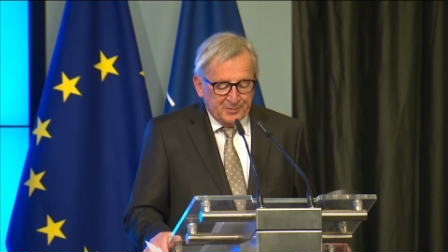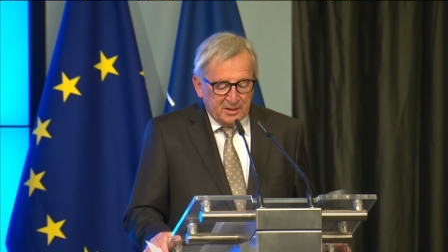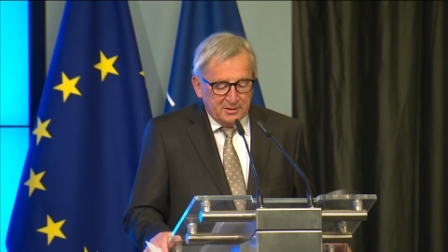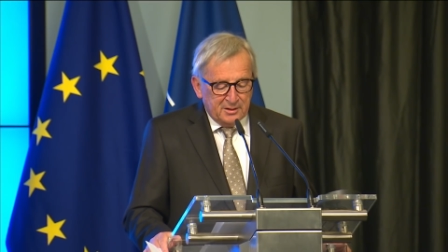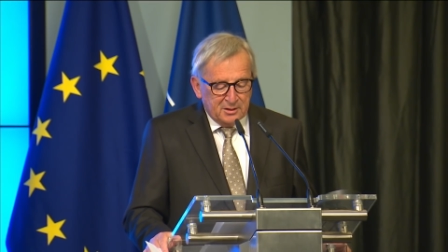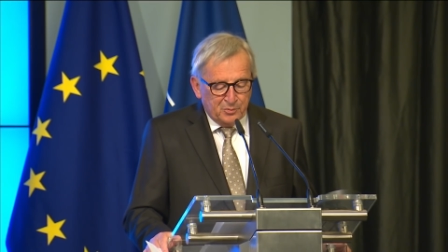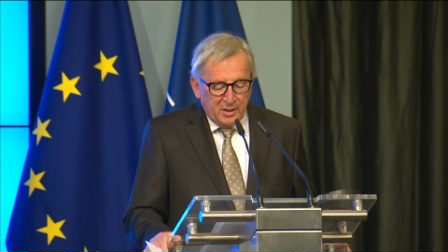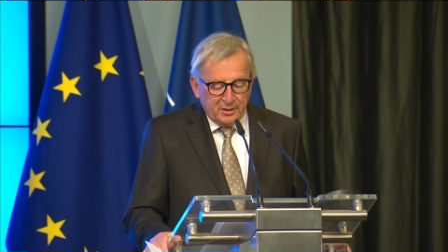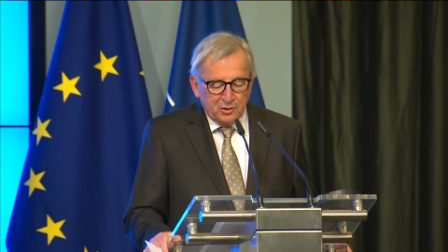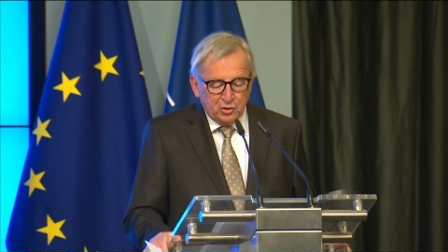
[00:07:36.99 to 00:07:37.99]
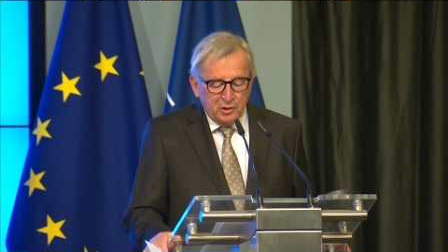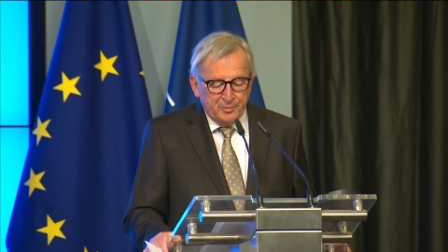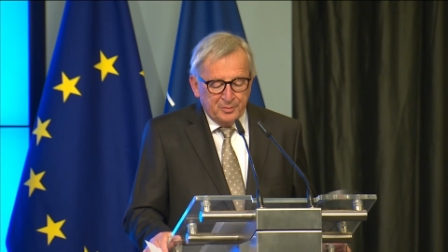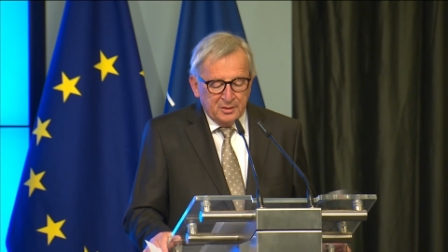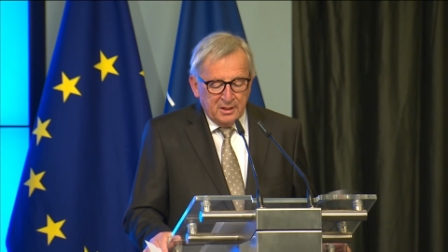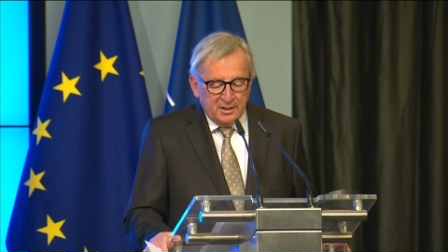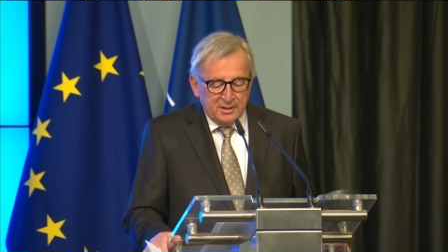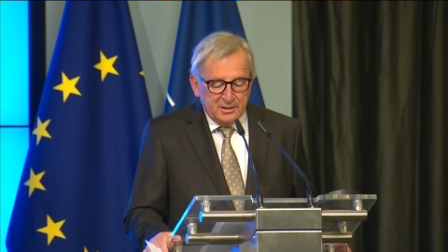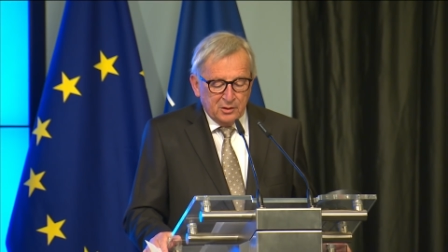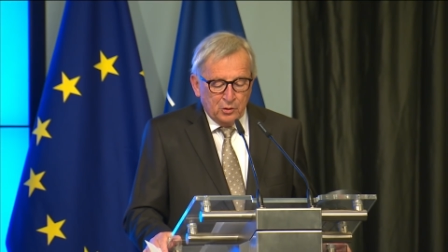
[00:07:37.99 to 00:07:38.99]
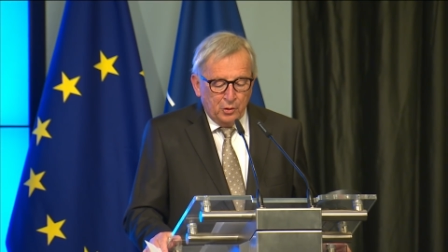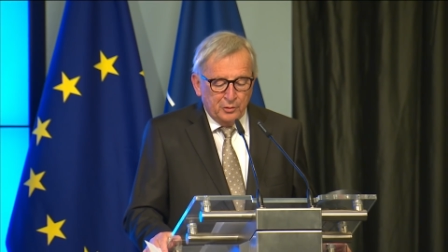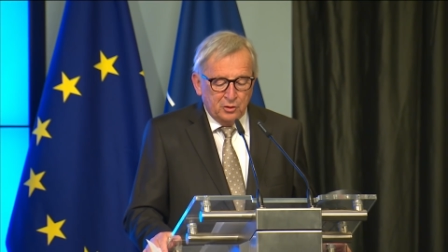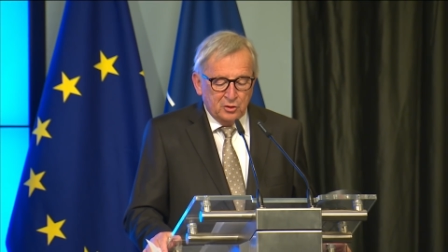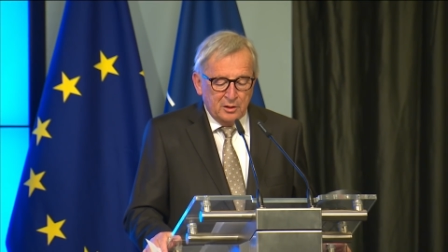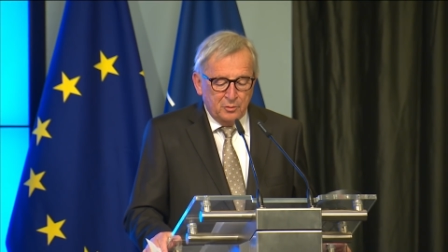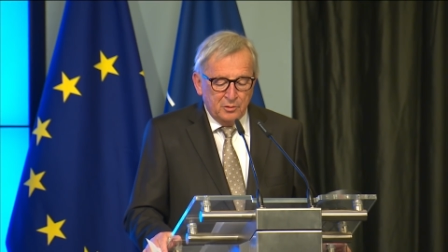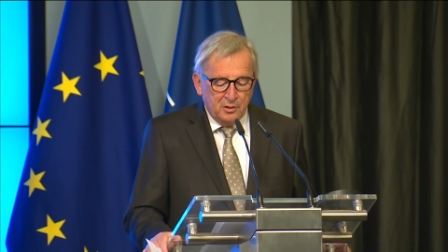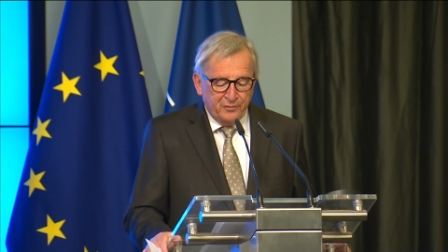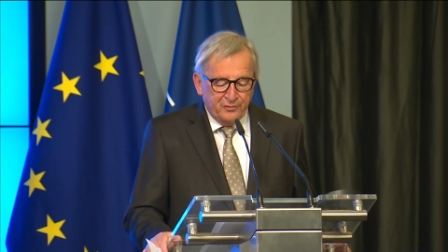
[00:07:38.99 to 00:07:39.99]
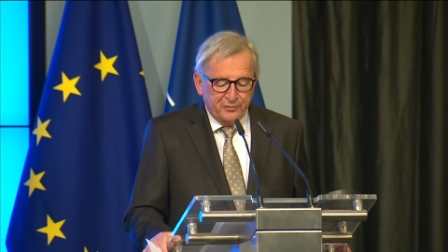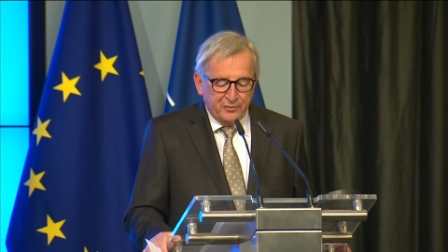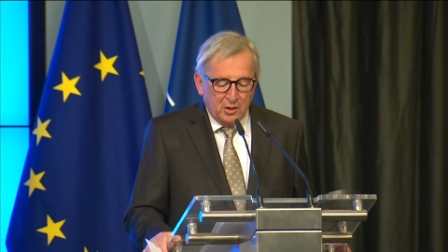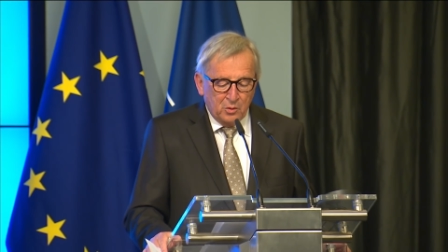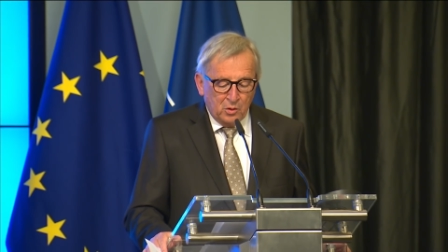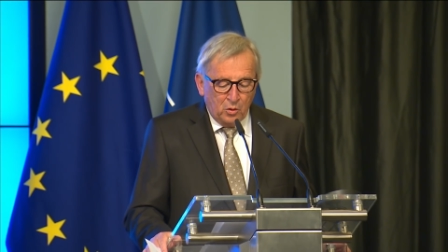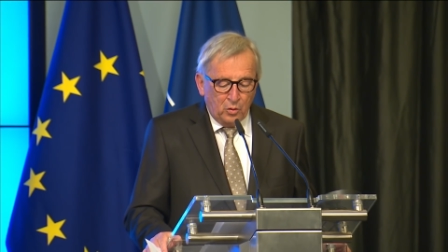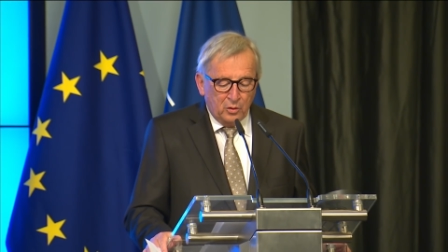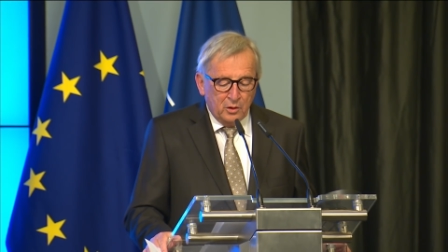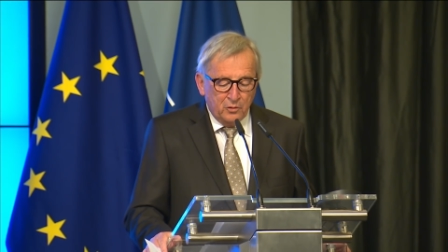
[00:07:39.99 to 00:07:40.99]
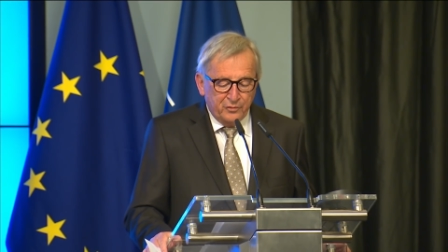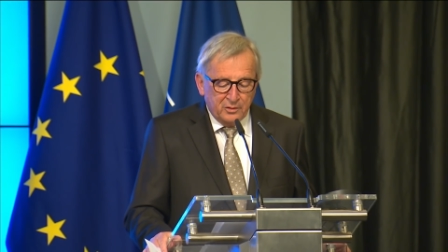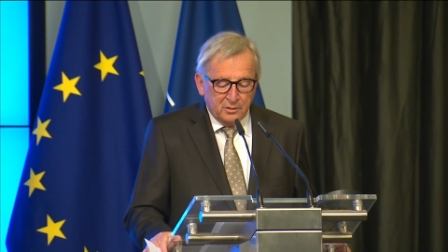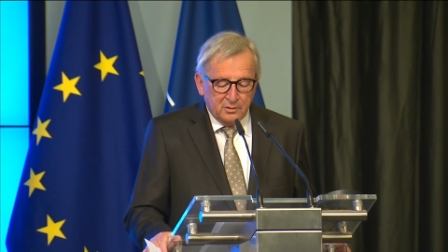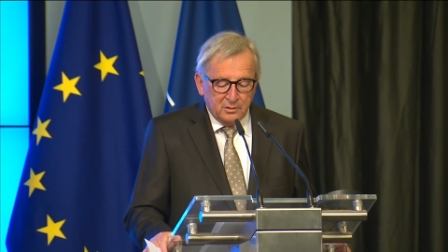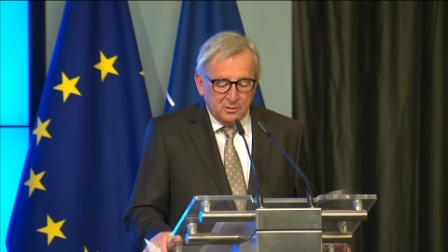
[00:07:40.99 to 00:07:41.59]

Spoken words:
This partnership is a cornerstone of our overall